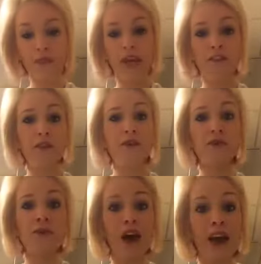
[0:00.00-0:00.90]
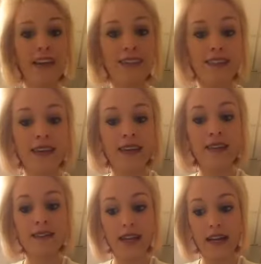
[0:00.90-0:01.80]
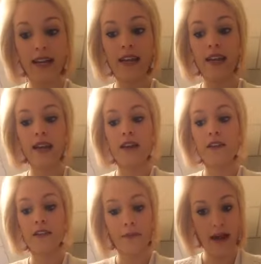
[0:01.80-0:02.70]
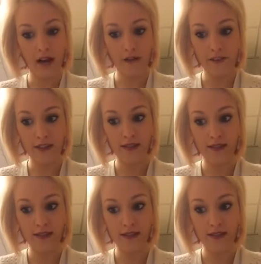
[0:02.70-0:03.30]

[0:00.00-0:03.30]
If you do not study the back office,